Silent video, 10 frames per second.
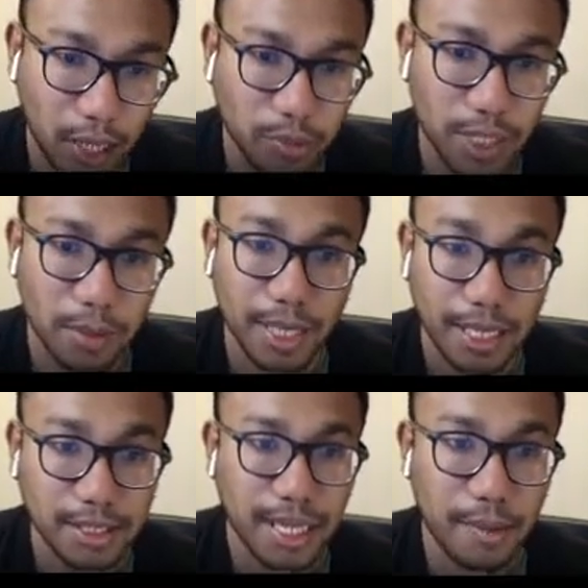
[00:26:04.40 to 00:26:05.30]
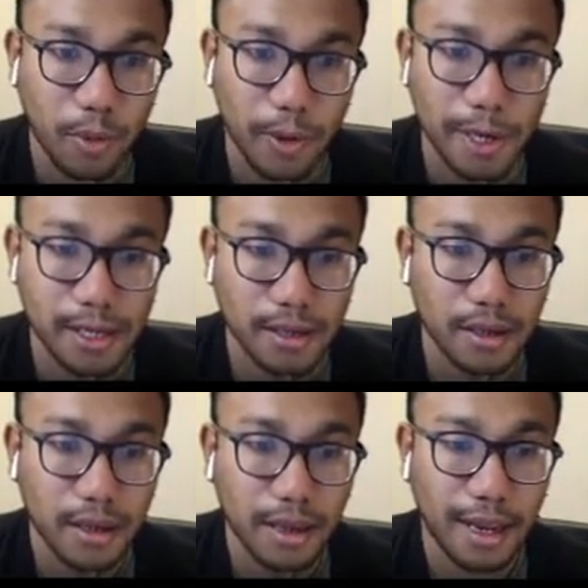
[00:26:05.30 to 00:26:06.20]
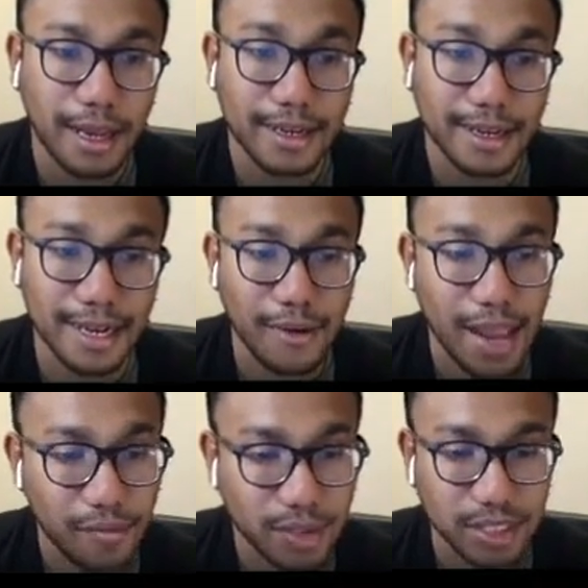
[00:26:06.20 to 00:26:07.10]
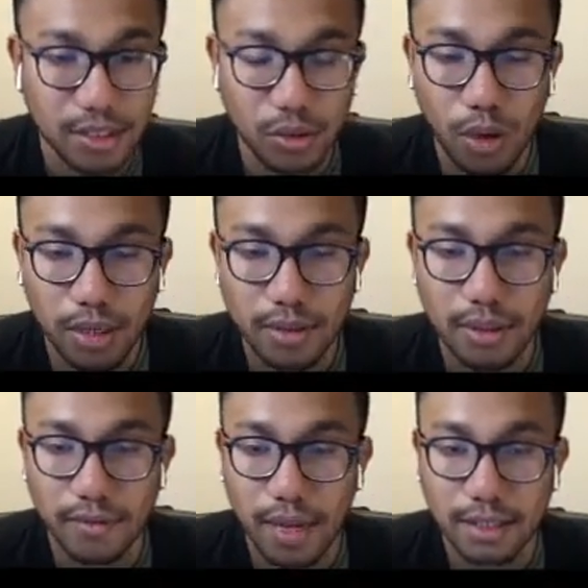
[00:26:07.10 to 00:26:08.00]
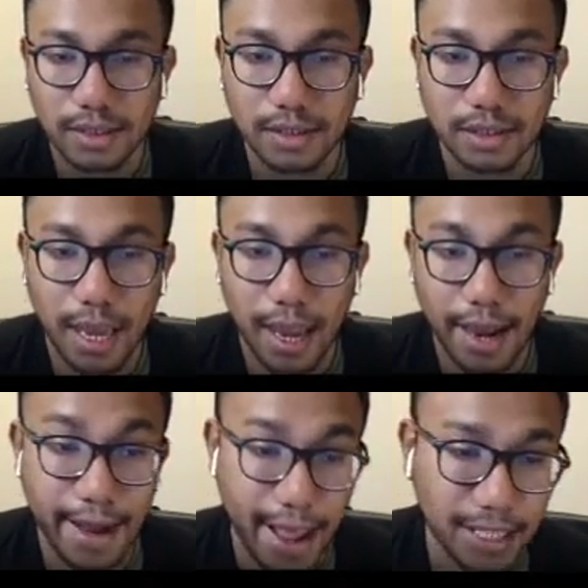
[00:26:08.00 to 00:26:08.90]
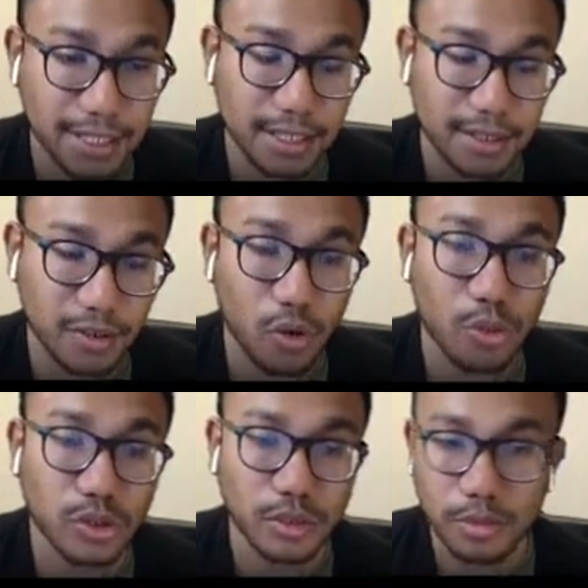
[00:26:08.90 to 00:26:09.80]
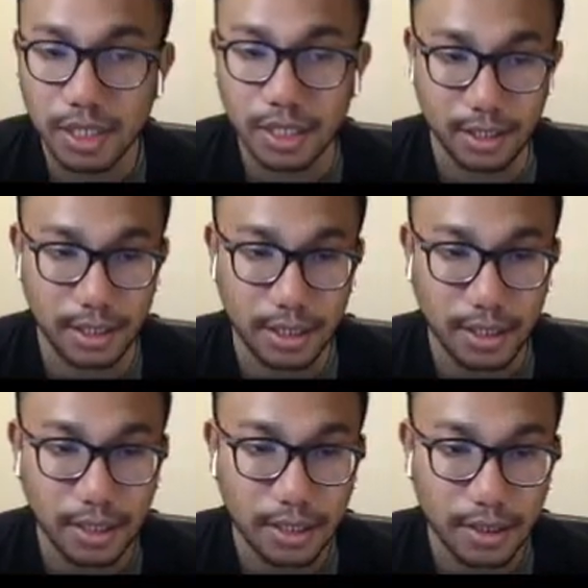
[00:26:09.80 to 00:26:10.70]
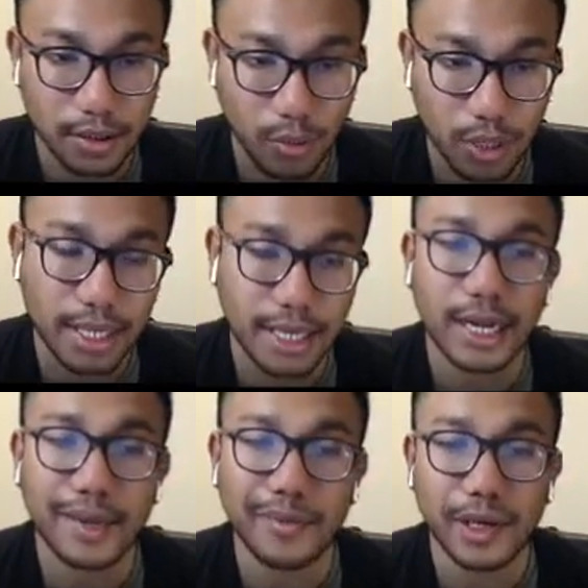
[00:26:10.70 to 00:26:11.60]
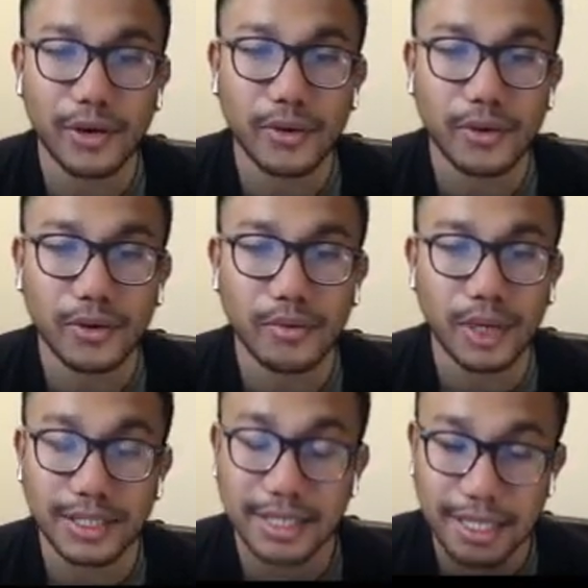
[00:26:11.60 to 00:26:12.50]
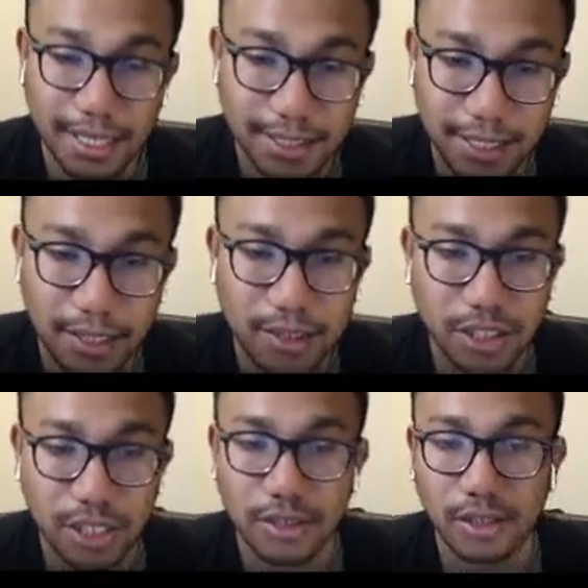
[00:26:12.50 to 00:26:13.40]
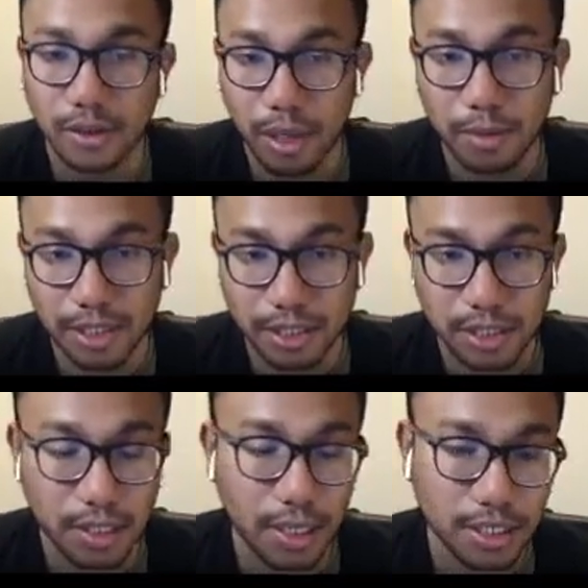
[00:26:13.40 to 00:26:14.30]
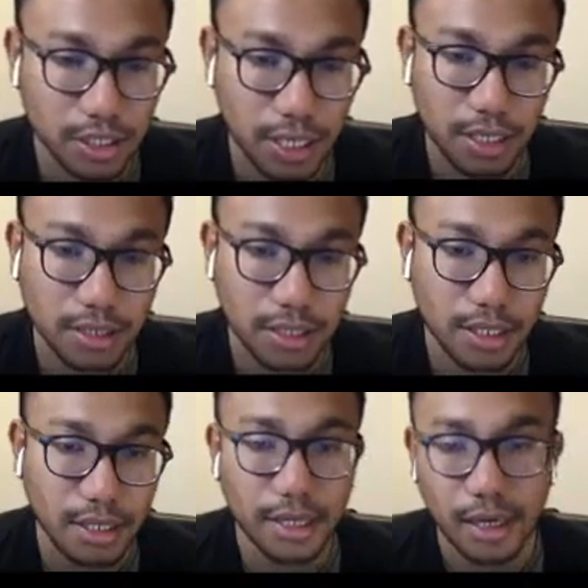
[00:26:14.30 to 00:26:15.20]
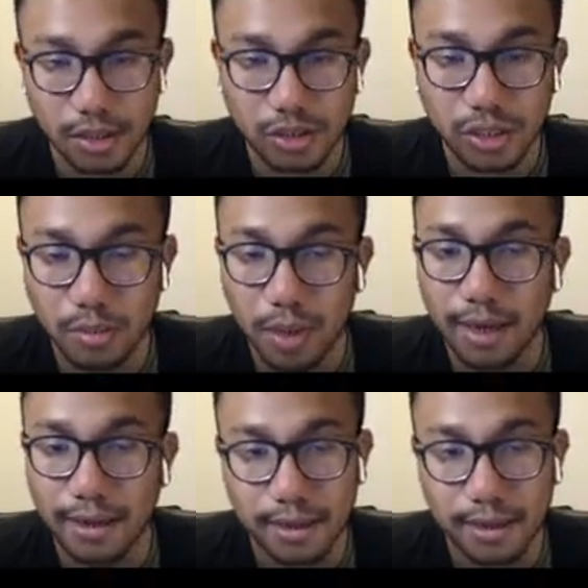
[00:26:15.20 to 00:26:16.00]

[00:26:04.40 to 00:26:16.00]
them get to that point. And now every single one of their investors can exit almost immediately when they hit IPO, because then they could sell their shares on a public exchange and others can buy